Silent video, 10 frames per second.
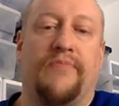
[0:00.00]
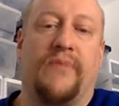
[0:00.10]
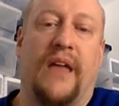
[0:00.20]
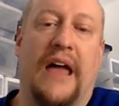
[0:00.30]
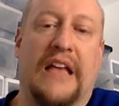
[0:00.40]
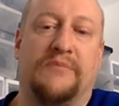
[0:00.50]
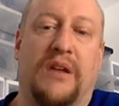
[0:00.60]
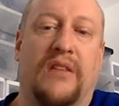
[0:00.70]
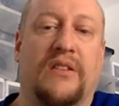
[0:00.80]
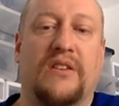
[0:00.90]
as
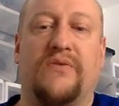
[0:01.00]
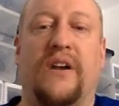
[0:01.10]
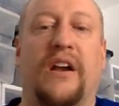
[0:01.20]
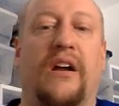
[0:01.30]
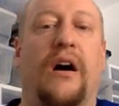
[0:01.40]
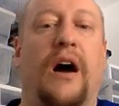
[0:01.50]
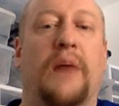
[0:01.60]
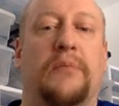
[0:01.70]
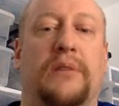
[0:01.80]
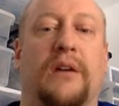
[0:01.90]
being this very
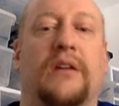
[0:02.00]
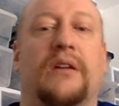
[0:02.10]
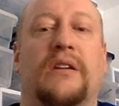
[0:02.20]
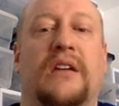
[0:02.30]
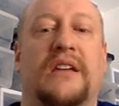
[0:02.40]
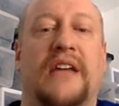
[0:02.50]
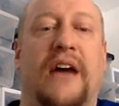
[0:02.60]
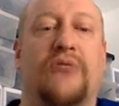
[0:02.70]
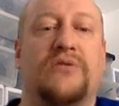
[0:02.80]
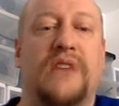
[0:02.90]
hot-blooded
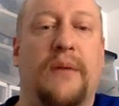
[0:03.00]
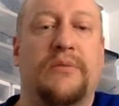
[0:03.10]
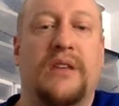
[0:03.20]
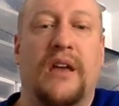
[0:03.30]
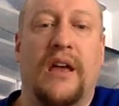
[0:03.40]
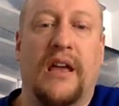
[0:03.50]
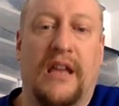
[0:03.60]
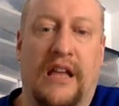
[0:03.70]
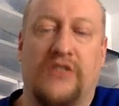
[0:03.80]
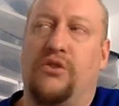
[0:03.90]
Tau Sept.
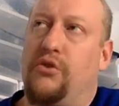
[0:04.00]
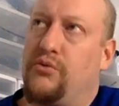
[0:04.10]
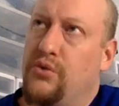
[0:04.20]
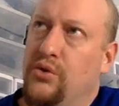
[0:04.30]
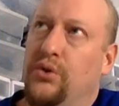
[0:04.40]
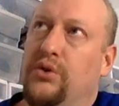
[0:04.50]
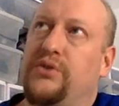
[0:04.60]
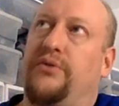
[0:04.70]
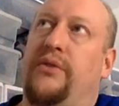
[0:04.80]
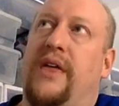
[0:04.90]
And so the rules
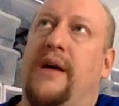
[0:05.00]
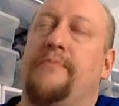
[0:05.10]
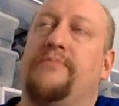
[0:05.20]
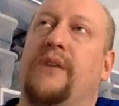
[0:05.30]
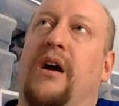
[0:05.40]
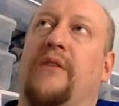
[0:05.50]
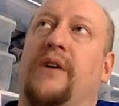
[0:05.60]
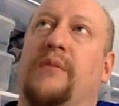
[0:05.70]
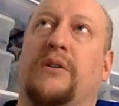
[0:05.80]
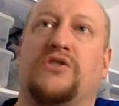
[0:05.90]
for them are
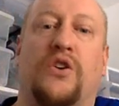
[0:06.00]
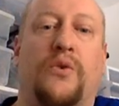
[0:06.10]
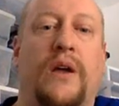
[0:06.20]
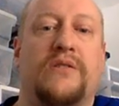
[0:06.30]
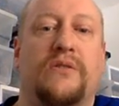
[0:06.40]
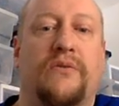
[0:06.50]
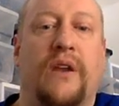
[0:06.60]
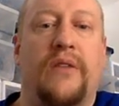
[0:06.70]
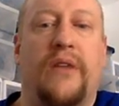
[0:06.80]
very much aggressive, right?